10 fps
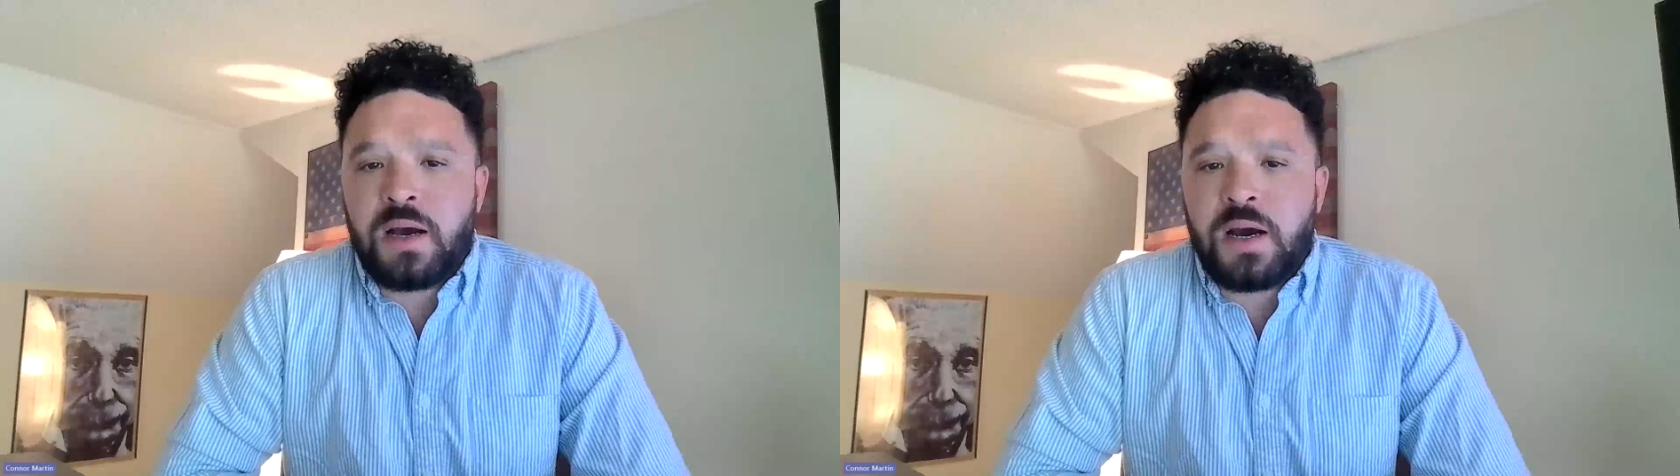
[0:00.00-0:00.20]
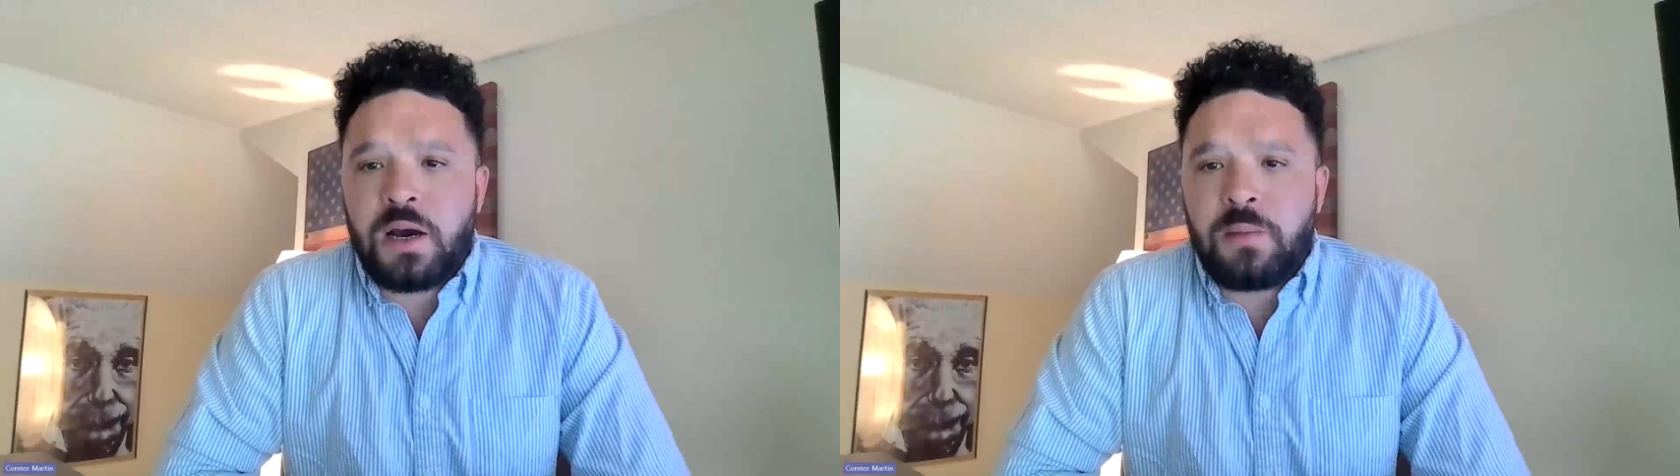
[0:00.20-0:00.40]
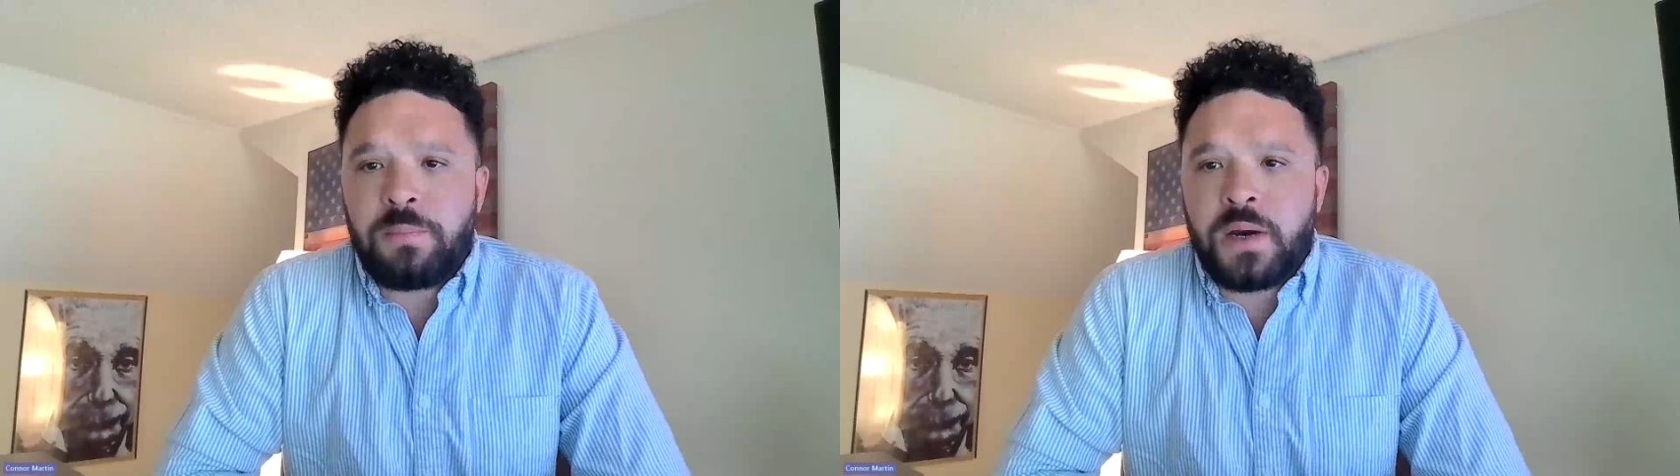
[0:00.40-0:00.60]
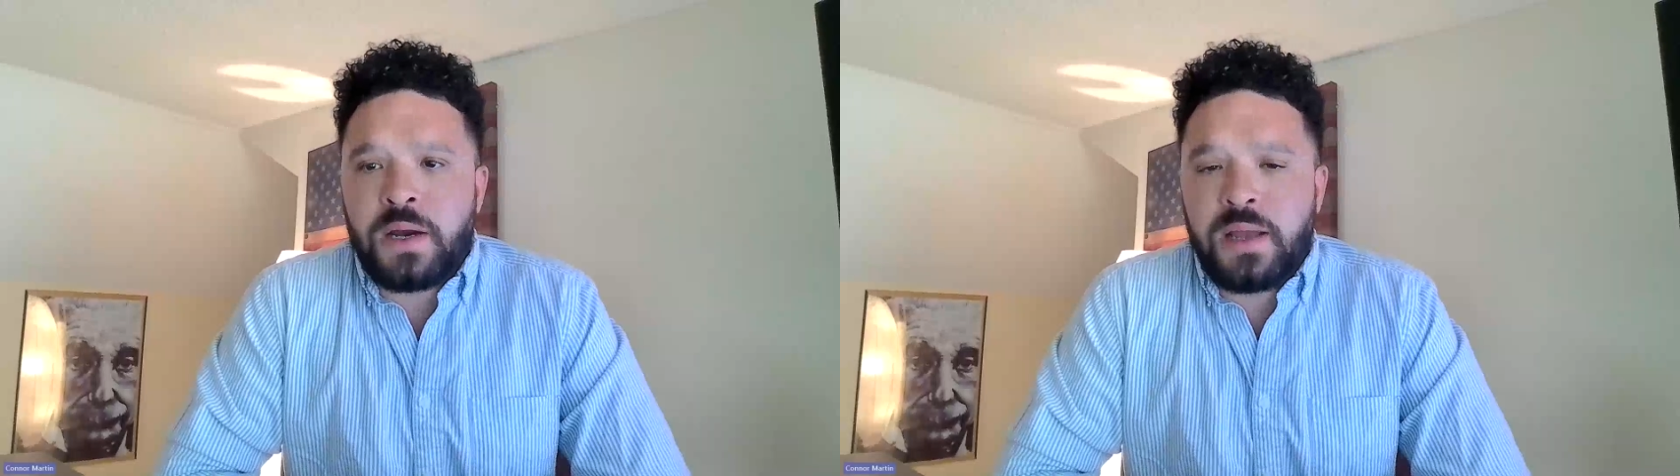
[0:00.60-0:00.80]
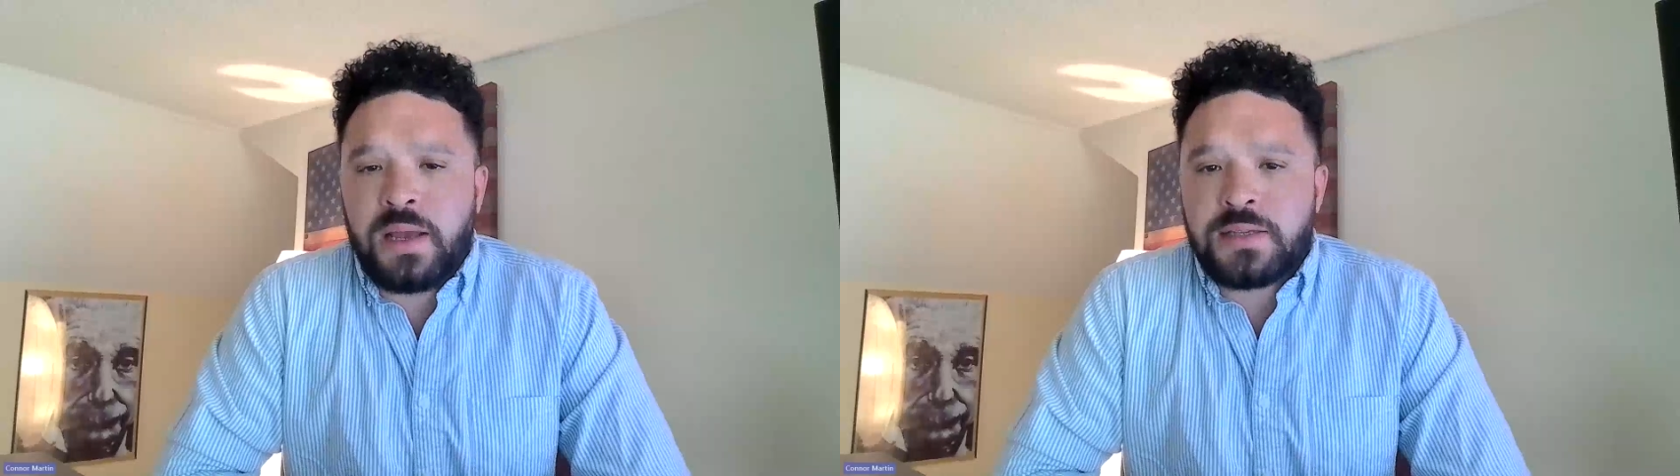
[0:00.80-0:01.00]

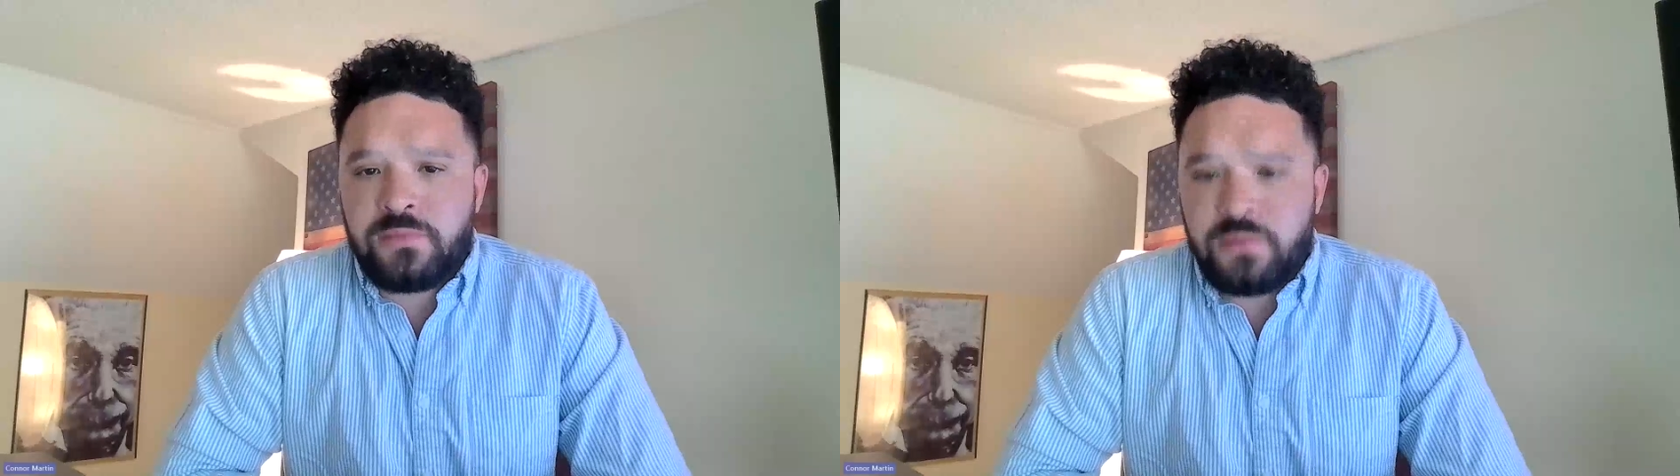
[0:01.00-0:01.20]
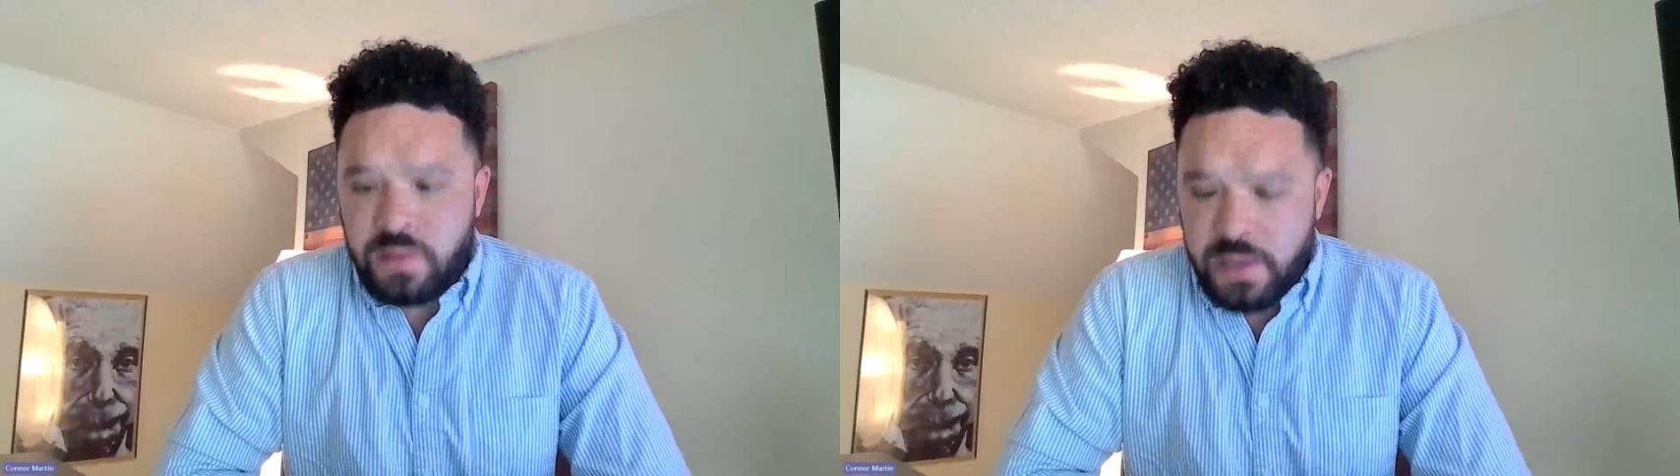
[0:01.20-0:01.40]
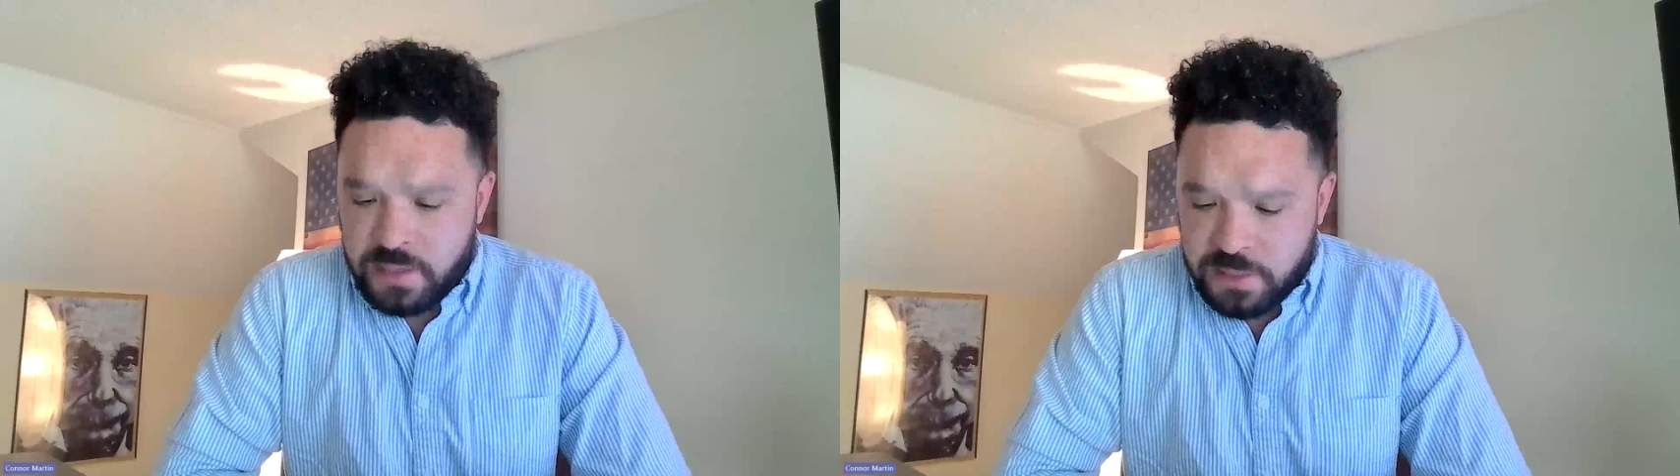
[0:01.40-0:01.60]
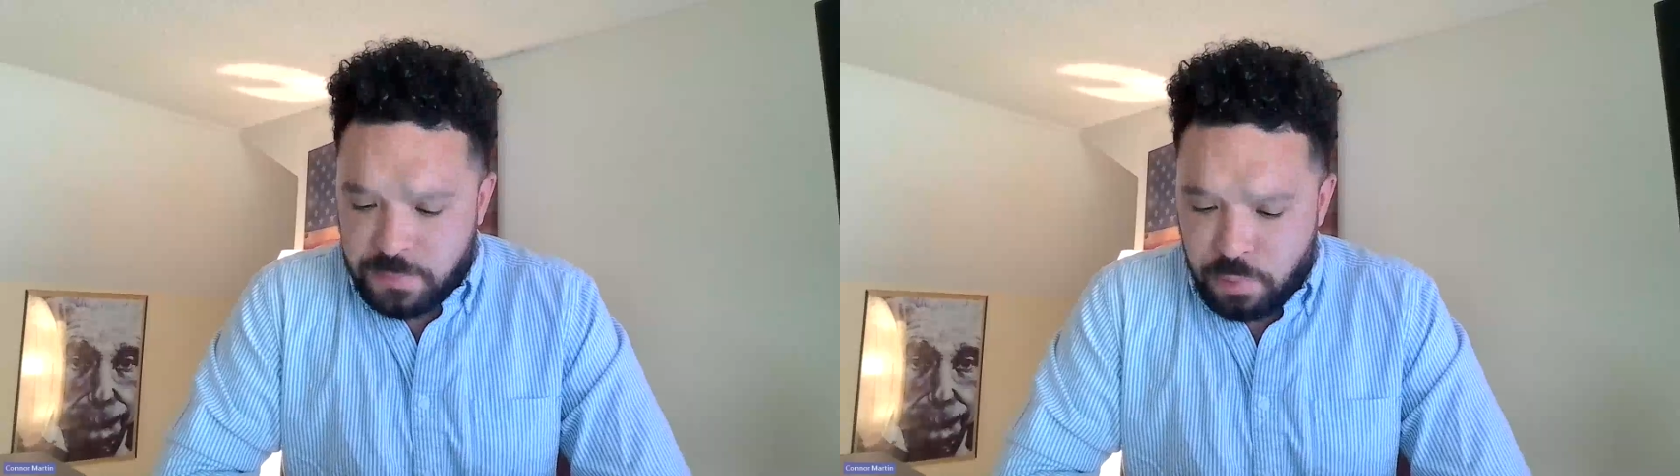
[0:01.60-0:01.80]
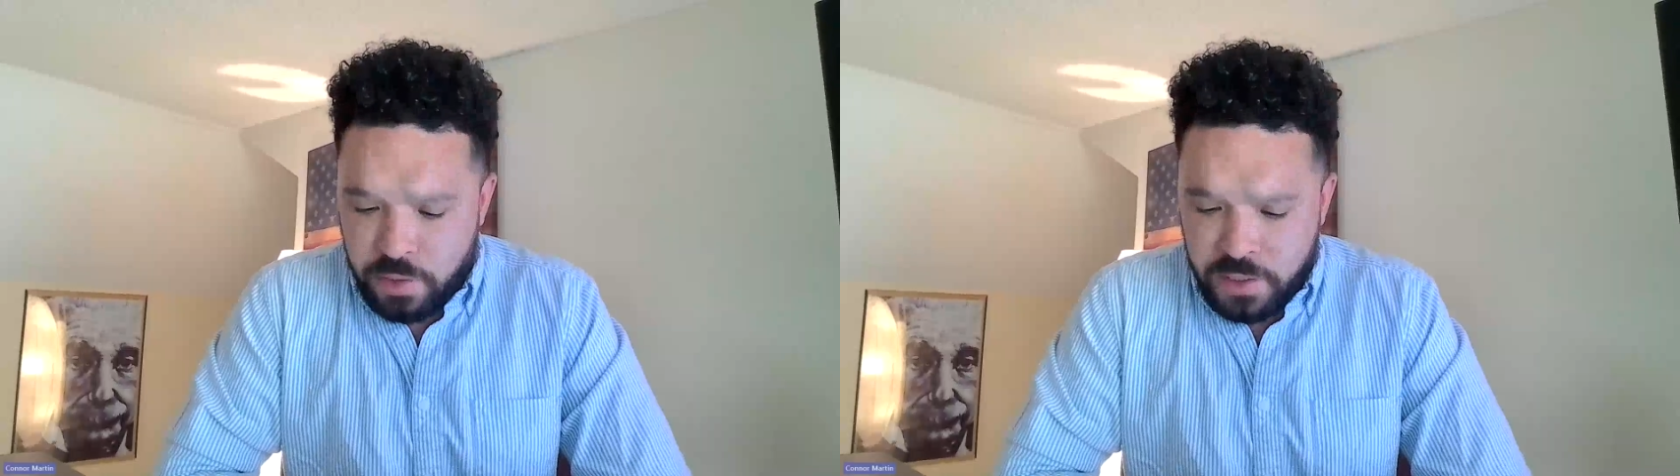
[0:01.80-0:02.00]
But at
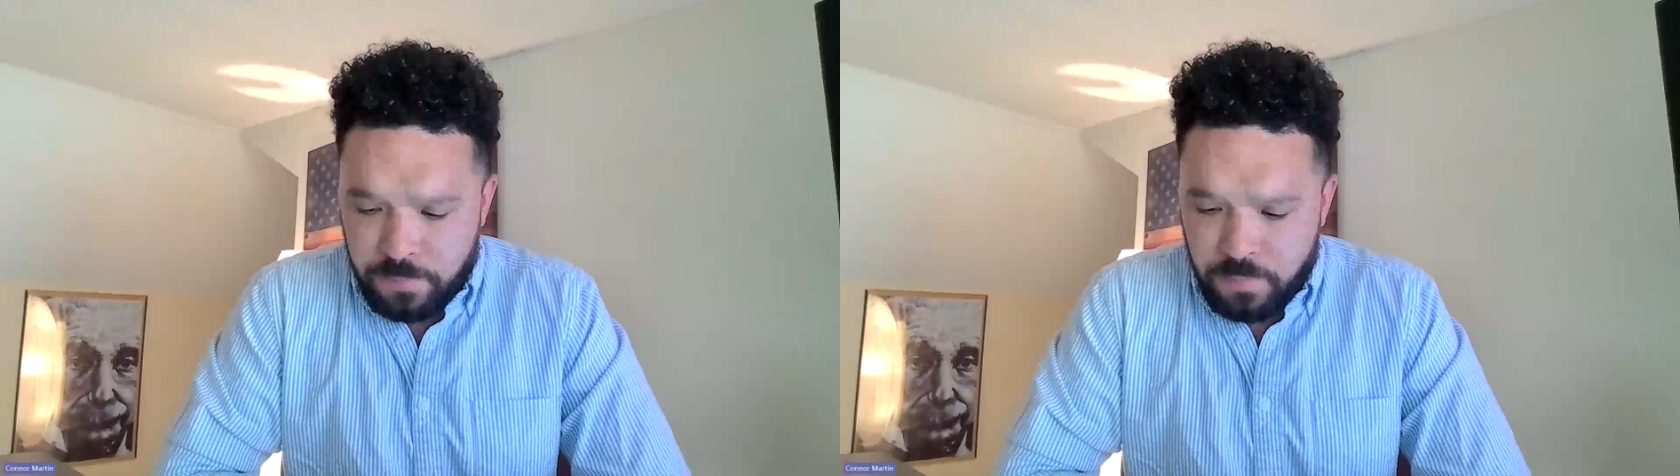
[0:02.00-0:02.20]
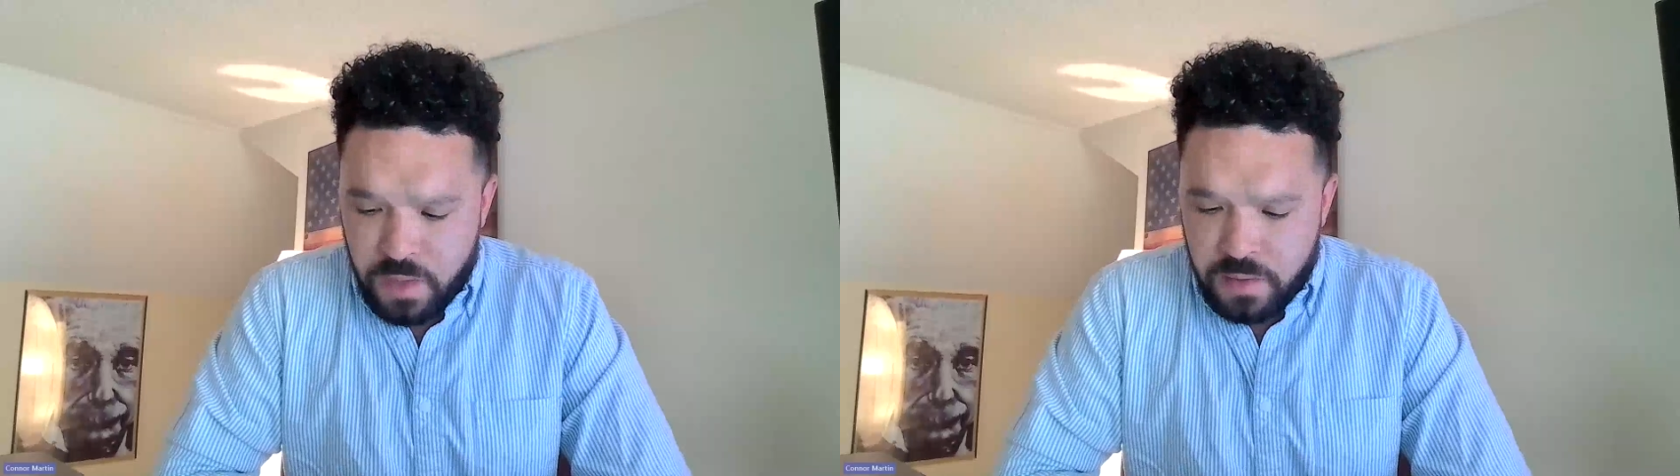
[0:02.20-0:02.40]
this point,